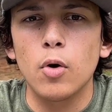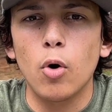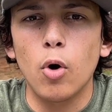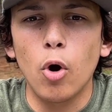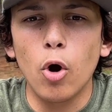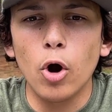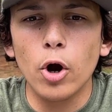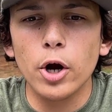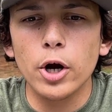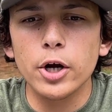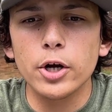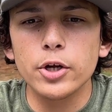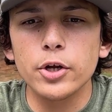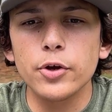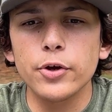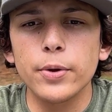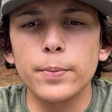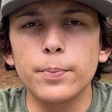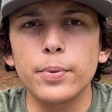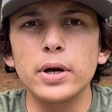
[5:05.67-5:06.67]
Or you
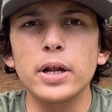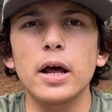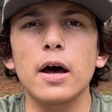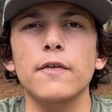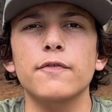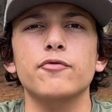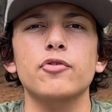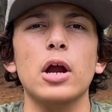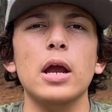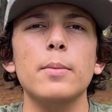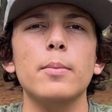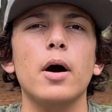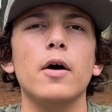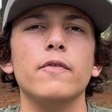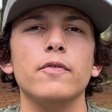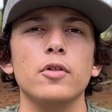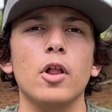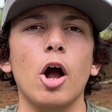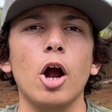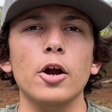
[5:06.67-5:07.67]
can put a frame
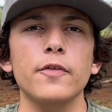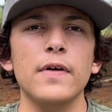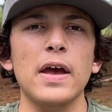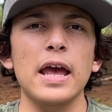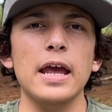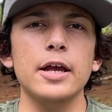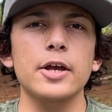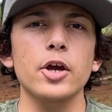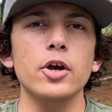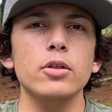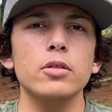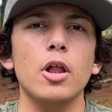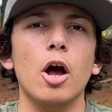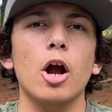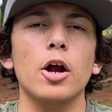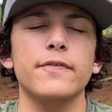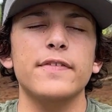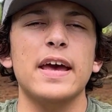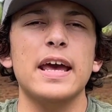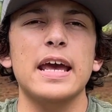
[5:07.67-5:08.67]
of larvae, good
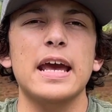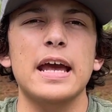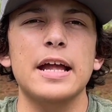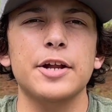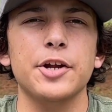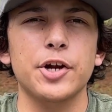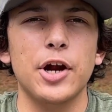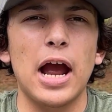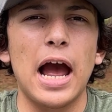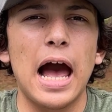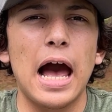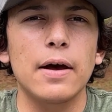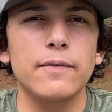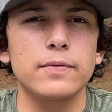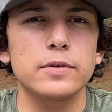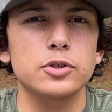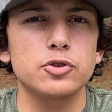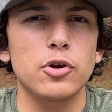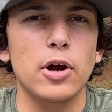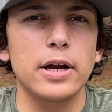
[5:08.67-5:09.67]
larvae, in your hive
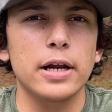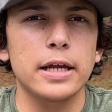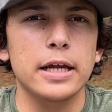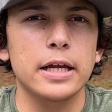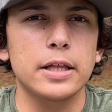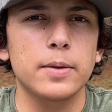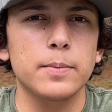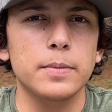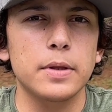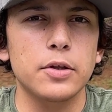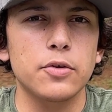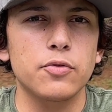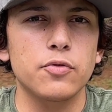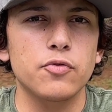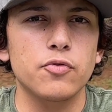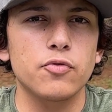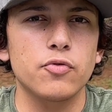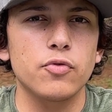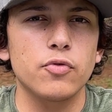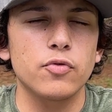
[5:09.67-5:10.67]
and try to get them to
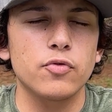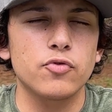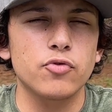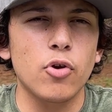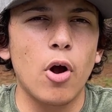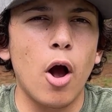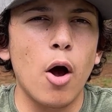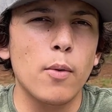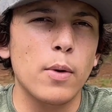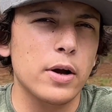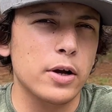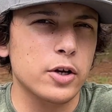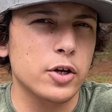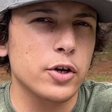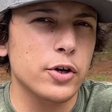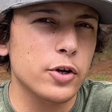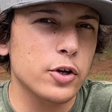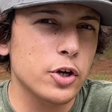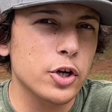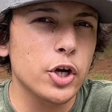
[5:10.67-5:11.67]
draw a
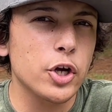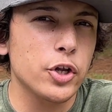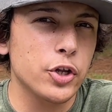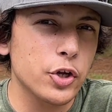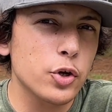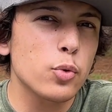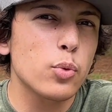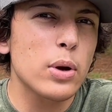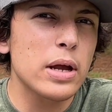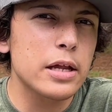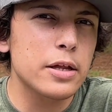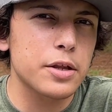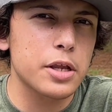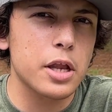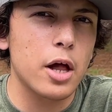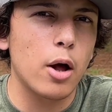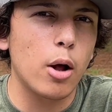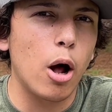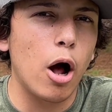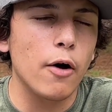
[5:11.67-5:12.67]
good queen
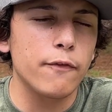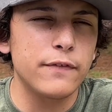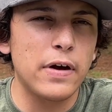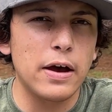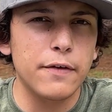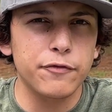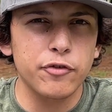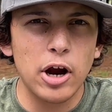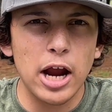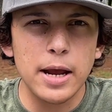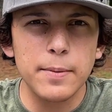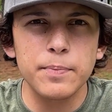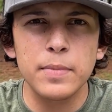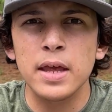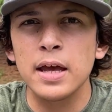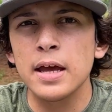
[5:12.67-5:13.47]
cell off that frame.